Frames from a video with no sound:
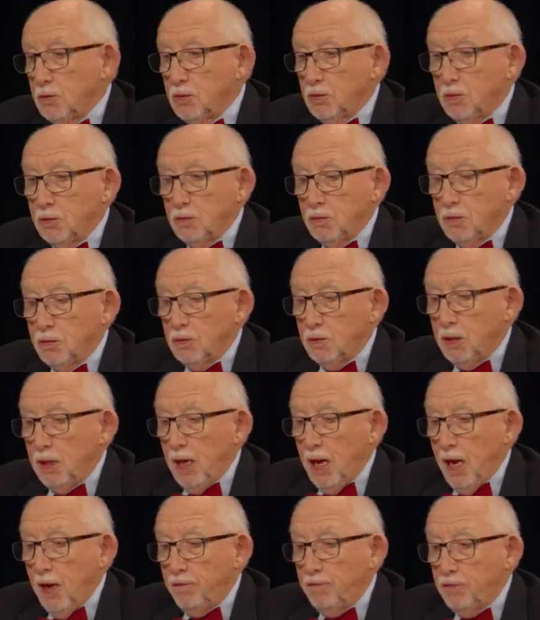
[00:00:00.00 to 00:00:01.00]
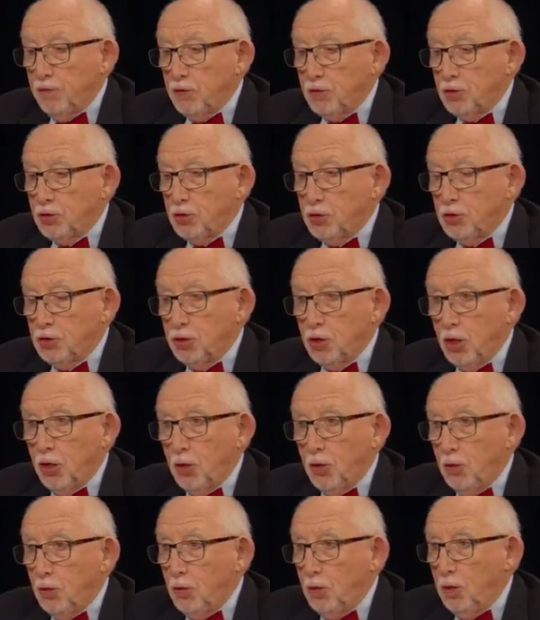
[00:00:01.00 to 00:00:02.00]
to the average
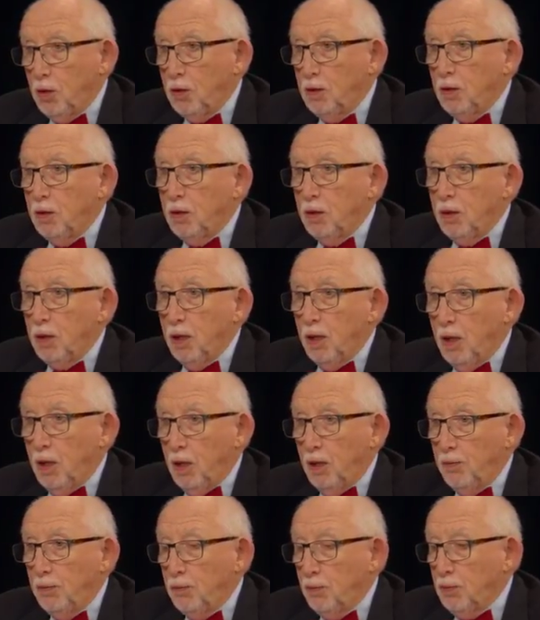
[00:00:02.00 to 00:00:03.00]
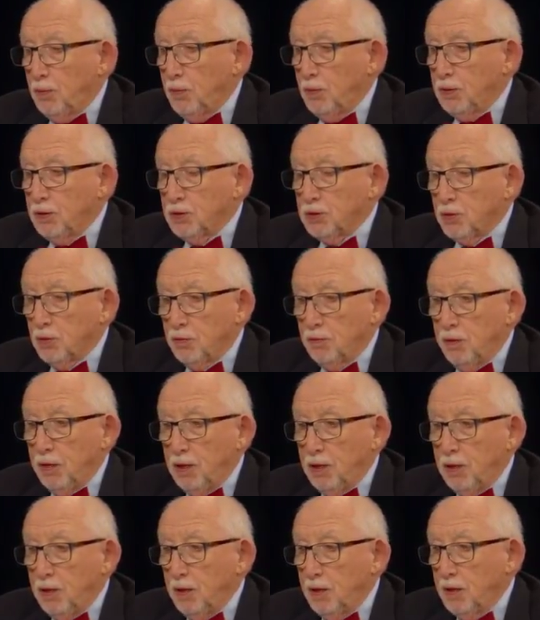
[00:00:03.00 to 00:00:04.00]
Joe, who is
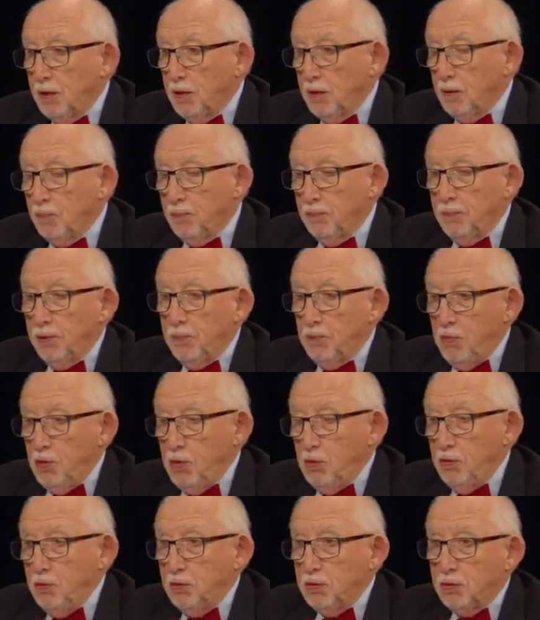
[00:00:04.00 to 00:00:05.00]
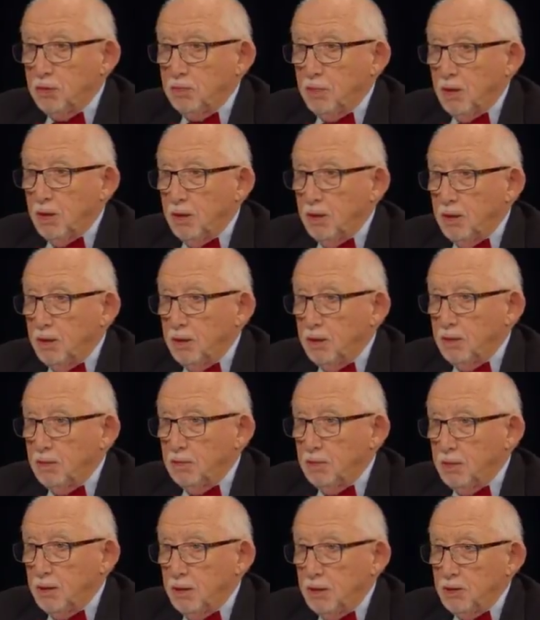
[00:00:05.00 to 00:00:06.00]
already a little bemused by
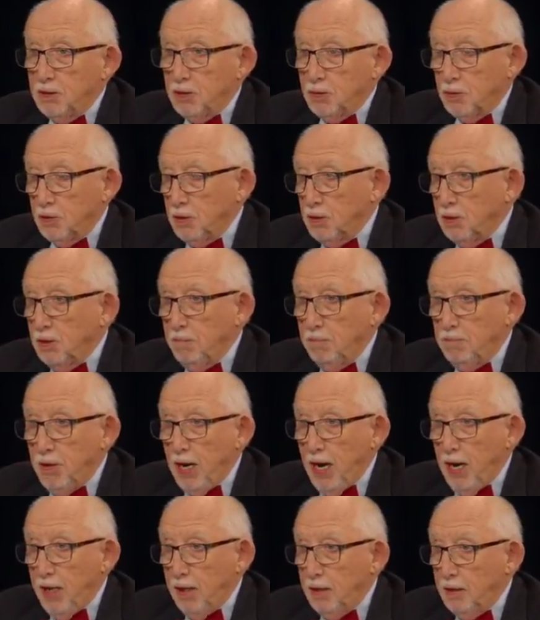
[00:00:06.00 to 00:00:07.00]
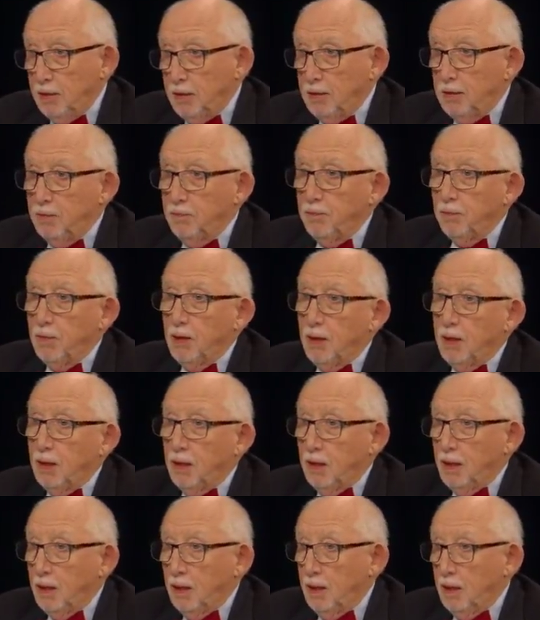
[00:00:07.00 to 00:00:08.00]
his or her bank
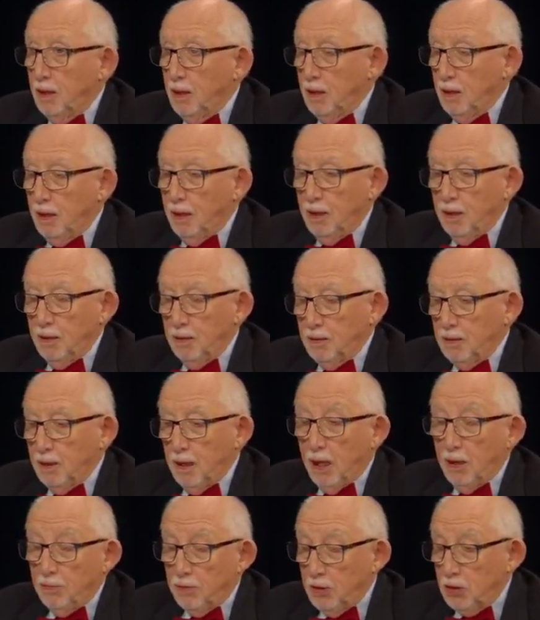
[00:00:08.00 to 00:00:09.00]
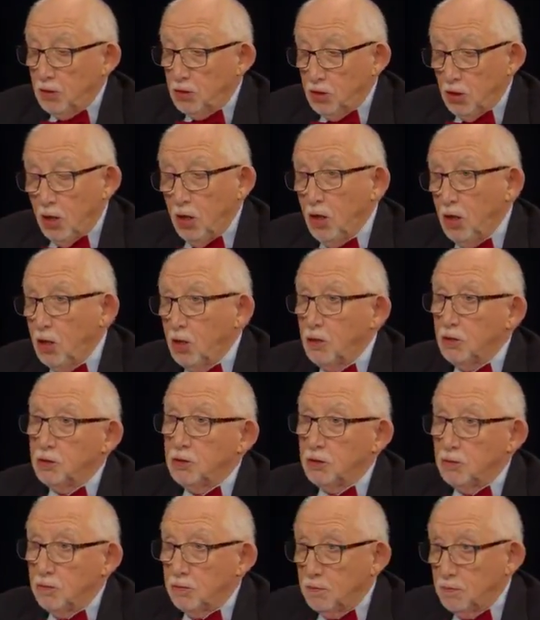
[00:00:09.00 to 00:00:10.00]
and how they charge?
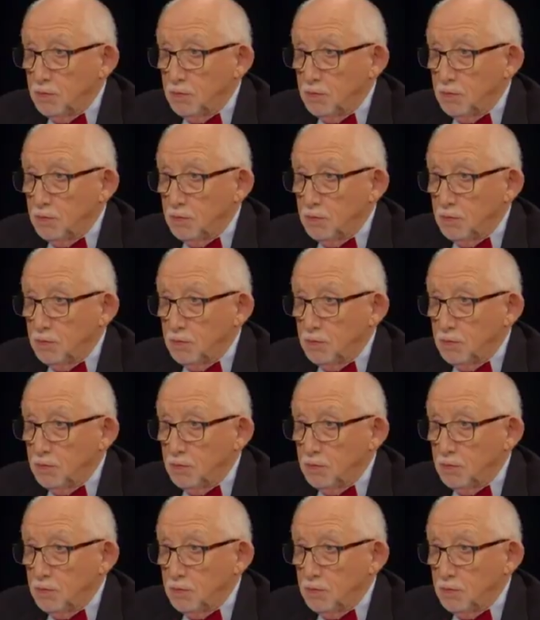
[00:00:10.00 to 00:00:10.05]
And